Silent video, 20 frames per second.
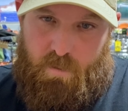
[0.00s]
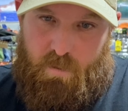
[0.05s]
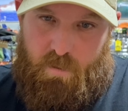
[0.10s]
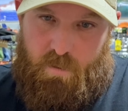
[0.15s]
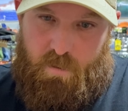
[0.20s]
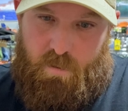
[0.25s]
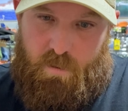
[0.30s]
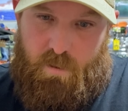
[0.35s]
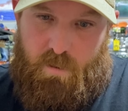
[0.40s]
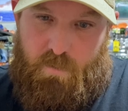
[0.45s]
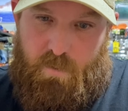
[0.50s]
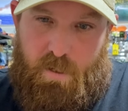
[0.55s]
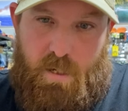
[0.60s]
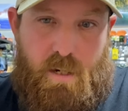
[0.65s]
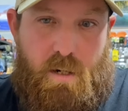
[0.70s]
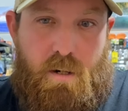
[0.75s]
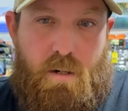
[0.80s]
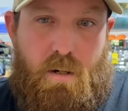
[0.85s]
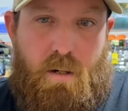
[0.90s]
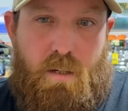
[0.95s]
So we'll get
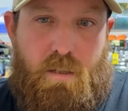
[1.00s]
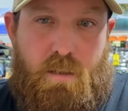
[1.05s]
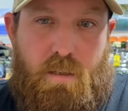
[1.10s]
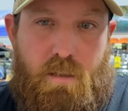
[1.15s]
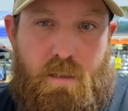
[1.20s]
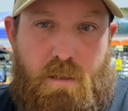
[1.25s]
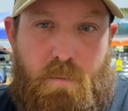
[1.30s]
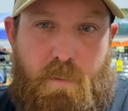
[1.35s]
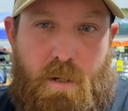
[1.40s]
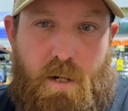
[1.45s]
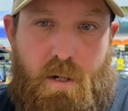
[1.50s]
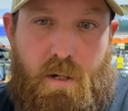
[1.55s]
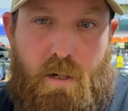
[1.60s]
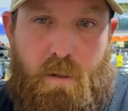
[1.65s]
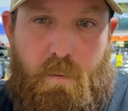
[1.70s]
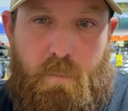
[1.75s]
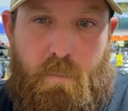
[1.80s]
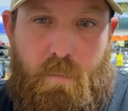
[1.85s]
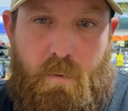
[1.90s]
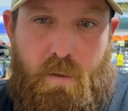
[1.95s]
it nicely spun
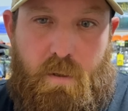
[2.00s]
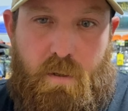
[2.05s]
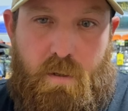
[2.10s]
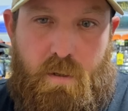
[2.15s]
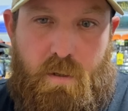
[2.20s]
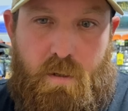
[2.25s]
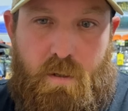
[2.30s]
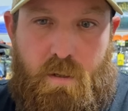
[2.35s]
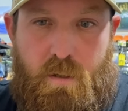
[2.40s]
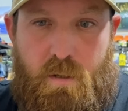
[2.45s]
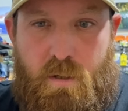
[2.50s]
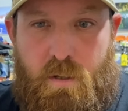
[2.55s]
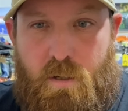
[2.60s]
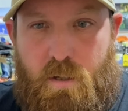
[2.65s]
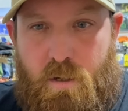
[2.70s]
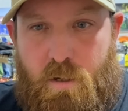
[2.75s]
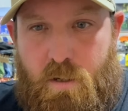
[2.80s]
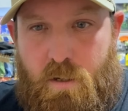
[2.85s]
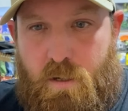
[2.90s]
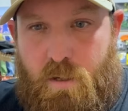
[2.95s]
up.
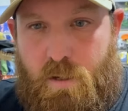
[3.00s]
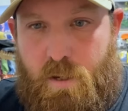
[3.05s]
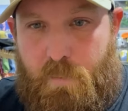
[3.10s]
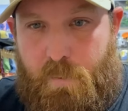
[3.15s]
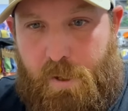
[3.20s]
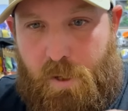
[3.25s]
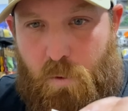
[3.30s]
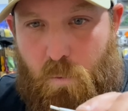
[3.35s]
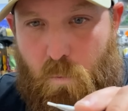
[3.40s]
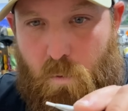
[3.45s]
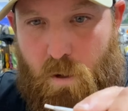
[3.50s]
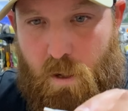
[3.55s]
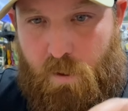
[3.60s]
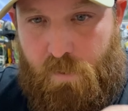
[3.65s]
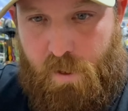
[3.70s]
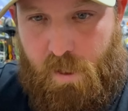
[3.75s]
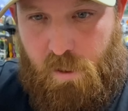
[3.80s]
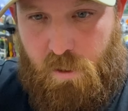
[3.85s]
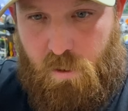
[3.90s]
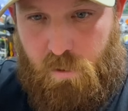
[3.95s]
Then we're going to
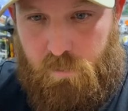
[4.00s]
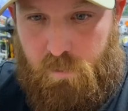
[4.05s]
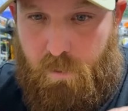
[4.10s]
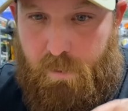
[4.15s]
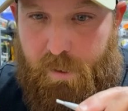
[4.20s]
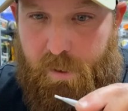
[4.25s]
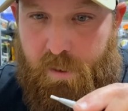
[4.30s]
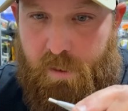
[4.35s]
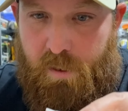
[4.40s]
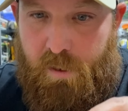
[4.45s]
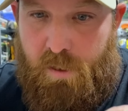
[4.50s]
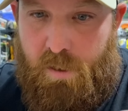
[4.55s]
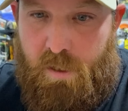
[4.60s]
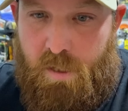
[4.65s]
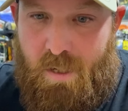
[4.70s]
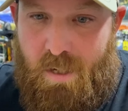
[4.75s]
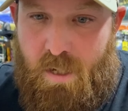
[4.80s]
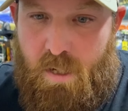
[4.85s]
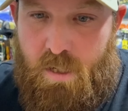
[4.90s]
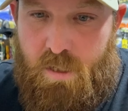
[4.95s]
wind that collar in.
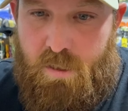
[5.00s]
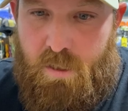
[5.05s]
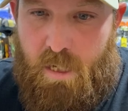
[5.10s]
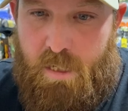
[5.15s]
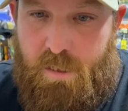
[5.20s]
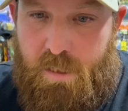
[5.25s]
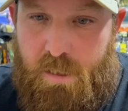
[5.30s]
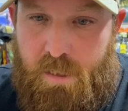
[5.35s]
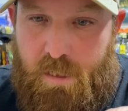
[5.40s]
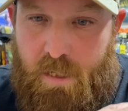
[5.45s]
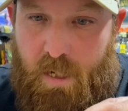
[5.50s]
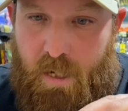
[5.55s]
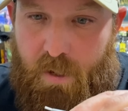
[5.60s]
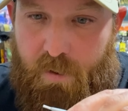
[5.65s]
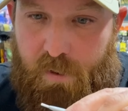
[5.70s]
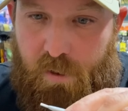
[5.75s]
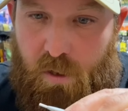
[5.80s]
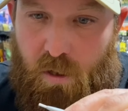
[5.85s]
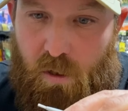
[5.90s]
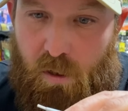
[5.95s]
So as you start
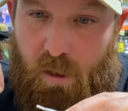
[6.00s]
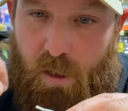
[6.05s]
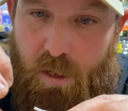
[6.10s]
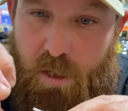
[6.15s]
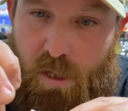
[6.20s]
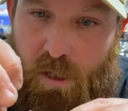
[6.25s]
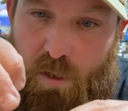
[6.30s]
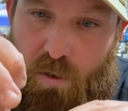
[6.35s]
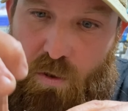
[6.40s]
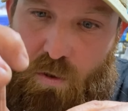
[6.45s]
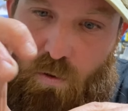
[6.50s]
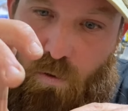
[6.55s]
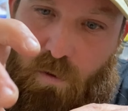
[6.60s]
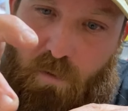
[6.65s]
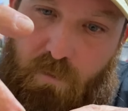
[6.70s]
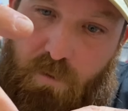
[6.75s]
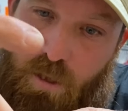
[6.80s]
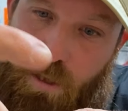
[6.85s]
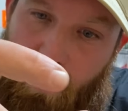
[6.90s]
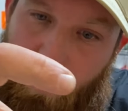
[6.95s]
the collar, you can sort
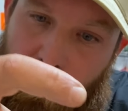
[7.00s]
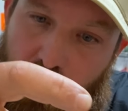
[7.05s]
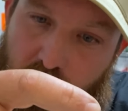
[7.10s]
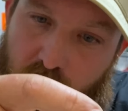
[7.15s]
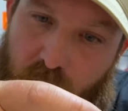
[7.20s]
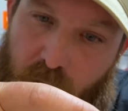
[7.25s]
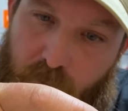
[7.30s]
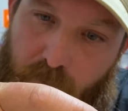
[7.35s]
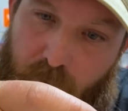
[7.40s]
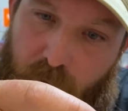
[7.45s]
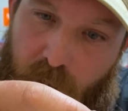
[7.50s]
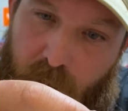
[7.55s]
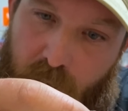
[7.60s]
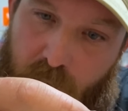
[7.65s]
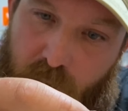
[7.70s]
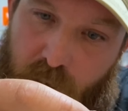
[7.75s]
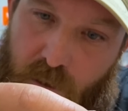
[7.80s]
of just use your finger to